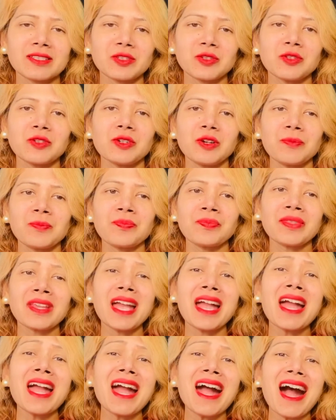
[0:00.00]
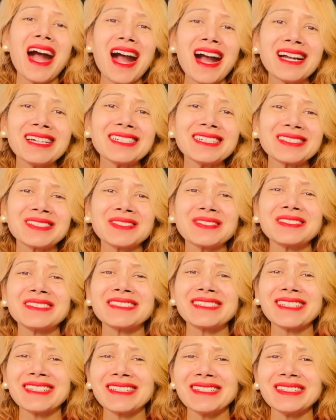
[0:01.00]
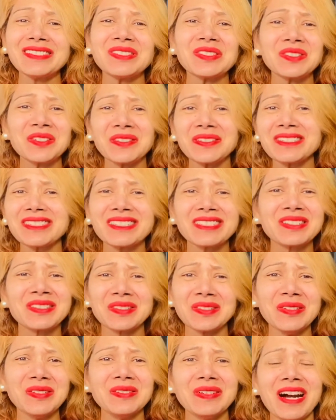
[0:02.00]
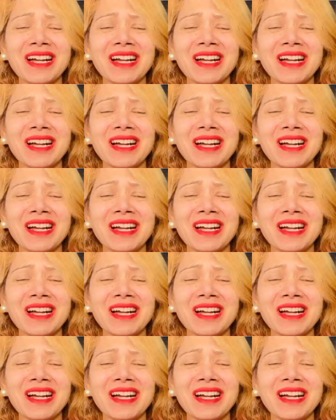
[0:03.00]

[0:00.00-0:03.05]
So I actually really enjoyed this show.